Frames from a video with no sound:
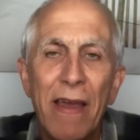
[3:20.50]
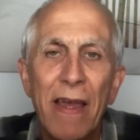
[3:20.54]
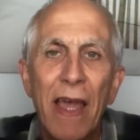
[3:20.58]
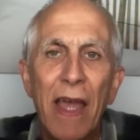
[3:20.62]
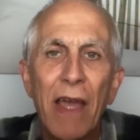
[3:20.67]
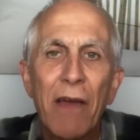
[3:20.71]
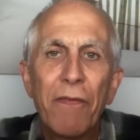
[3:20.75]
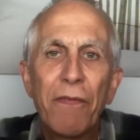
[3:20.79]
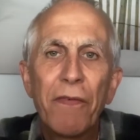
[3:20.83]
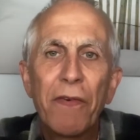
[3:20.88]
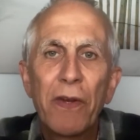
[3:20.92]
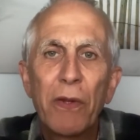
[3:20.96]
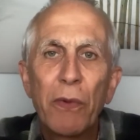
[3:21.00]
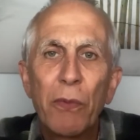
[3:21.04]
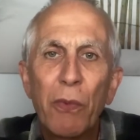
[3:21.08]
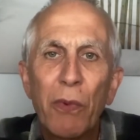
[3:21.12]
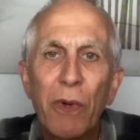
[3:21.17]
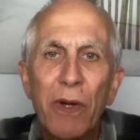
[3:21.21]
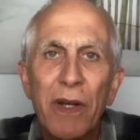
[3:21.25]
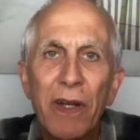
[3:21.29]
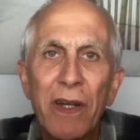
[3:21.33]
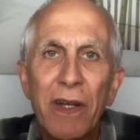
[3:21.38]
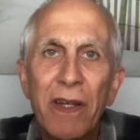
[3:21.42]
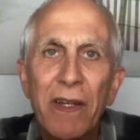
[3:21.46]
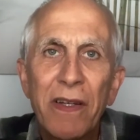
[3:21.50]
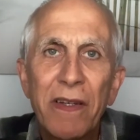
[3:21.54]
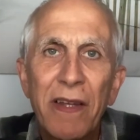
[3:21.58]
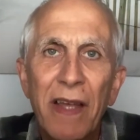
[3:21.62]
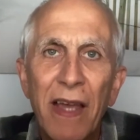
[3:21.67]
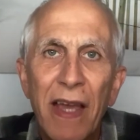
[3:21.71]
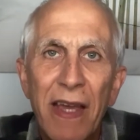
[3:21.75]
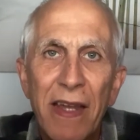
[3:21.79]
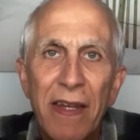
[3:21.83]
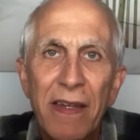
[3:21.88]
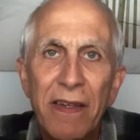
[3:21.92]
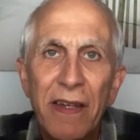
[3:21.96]
Every word
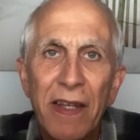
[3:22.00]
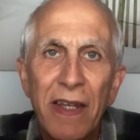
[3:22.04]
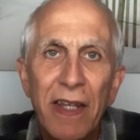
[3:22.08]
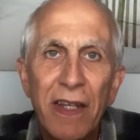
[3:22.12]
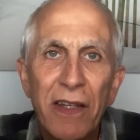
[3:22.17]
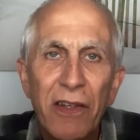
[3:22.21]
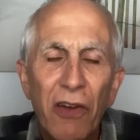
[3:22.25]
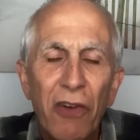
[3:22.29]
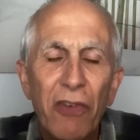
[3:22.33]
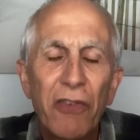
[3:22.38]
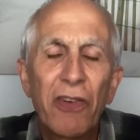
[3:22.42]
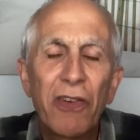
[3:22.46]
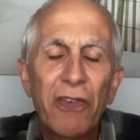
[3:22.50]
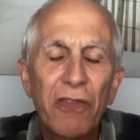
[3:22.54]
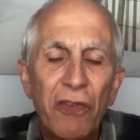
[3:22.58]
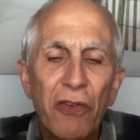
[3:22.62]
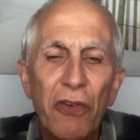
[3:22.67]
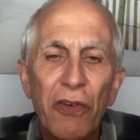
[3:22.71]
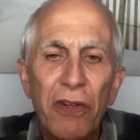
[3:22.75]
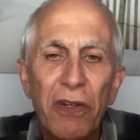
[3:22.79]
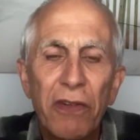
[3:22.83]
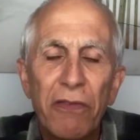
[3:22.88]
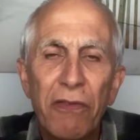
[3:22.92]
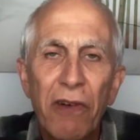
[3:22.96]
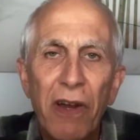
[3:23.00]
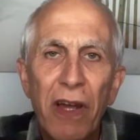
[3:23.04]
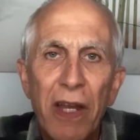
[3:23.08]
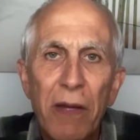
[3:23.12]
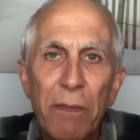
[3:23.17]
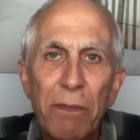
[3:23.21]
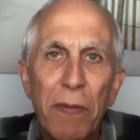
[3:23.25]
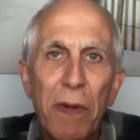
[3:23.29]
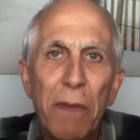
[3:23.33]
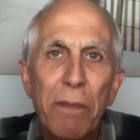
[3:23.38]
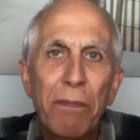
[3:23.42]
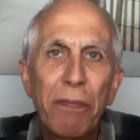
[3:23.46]
and deed, not just good and
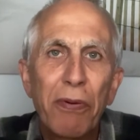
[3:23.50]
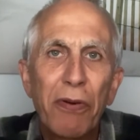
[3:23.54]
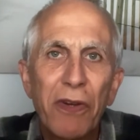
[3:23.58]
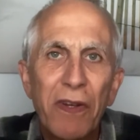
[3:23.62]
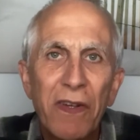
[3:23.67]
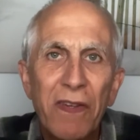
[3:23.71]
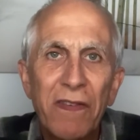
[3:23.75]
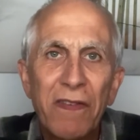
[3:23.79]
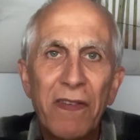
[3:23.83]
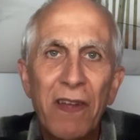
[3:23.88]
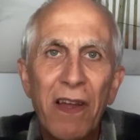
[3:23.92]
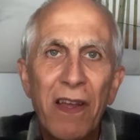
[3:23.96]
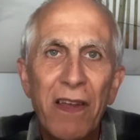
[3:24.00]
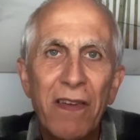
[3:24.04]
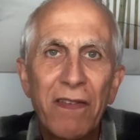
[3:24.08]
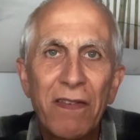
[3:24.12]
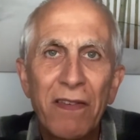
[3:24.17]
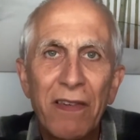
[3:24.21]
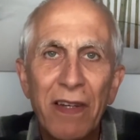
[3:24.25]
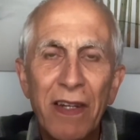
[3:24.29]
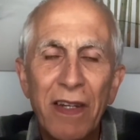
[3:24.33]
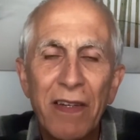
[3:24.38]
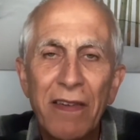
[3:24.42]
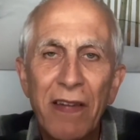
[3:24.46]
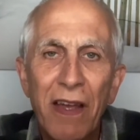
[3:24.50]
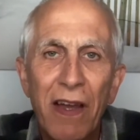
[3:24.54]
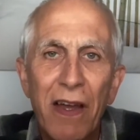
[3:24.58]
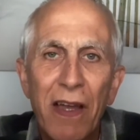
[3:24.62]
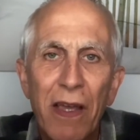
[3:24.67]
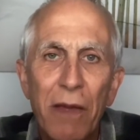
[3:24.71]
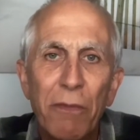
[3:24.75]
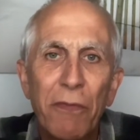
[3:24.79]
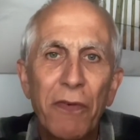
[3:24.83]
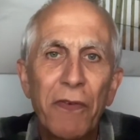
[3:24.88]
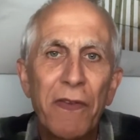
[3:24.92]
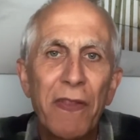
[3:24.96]
right, but precisely
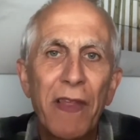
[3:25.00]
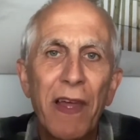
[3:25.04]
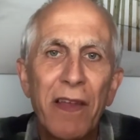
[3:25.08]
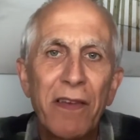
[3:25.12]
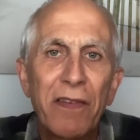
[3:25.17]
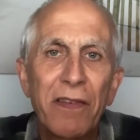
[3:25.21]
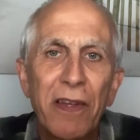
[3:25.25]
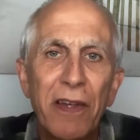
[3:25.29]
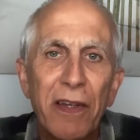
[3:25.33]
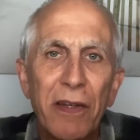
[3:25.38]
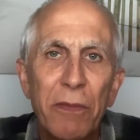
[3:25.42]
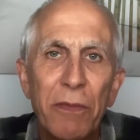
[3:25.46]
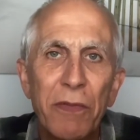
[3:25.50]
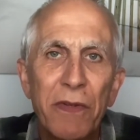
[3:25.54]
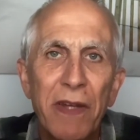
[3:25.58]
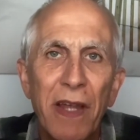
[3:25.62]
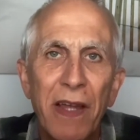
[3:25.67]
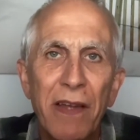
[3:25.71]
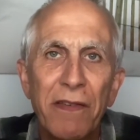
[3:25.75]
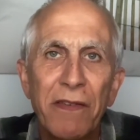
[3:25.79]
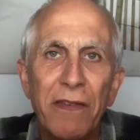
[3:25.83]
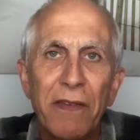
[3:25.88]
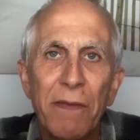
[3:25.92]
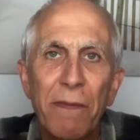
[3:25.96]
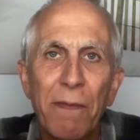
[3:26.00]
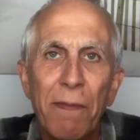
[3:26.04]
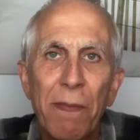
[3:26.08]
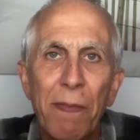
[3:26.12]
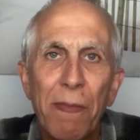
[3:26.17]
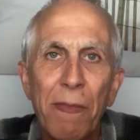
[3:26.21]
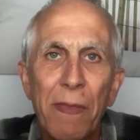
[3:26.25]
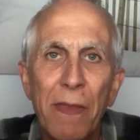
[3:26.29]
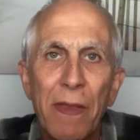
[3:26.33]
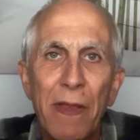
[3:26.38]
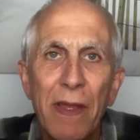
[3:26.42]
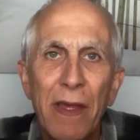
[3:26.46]
timed for that circumstance.
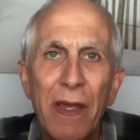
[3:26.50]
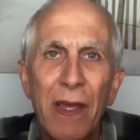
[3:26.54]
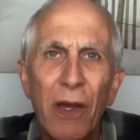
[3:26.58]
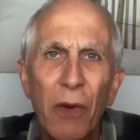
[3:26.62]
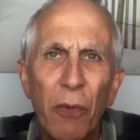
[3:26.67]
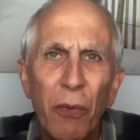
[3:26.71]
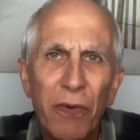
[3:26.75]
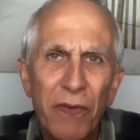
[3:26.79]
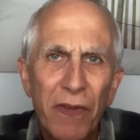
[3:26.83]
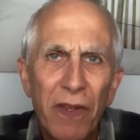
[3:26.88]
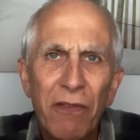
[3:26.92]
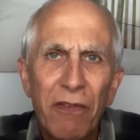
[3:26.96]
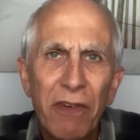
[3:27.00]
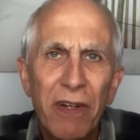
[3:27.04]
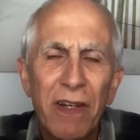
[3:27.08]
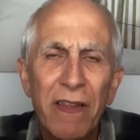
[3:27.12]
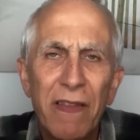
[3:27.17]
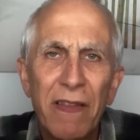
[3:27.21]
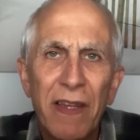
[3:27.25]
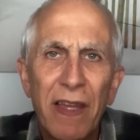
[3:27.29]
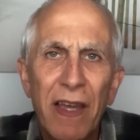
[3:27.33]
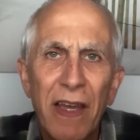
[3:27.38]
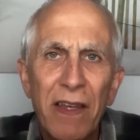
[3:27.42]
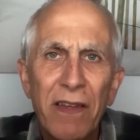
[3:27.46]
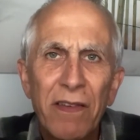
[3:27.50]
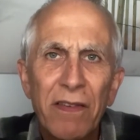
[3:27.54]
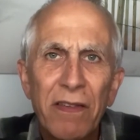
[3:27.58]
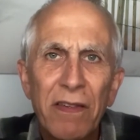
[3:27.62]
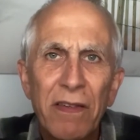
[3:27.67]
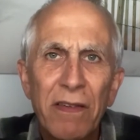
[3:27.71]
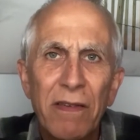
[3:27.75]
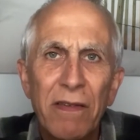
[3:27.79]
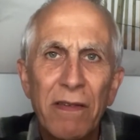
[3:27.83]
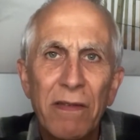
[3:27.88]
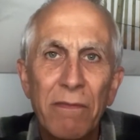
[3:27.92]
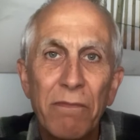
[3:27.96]
Was that really the case?
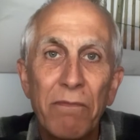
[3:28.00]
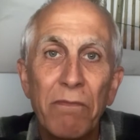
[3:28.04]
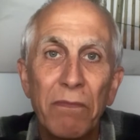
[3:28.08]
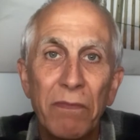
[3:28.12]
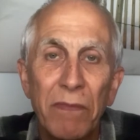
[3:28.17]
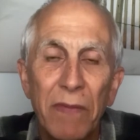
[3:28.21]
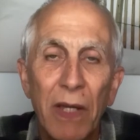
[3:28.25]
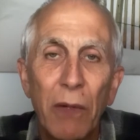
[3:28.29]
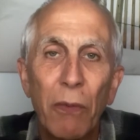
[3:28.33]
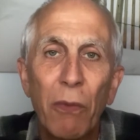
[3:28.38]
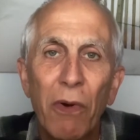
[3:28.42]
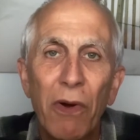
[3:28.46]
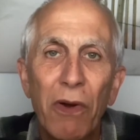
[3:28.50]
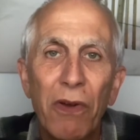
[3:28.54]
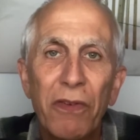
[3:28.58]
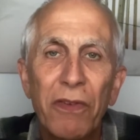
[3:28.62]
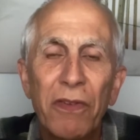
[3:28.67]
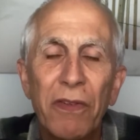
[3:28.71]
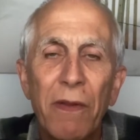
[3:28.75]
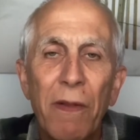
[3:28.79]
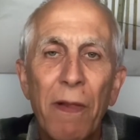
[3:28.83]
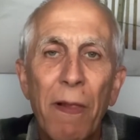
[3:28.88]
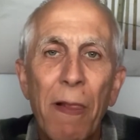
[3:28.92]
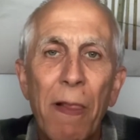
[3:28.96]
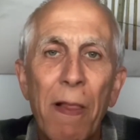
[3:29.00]
It was.